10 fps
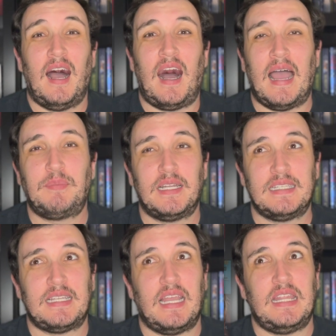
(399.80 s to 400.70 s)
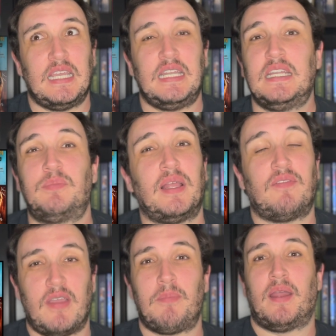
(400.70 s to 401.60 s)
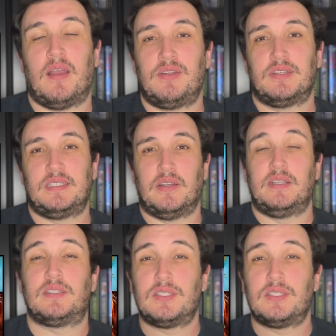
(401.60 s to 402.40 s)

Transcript: I'm gonna say the Anita Blake Vampire Hunter series.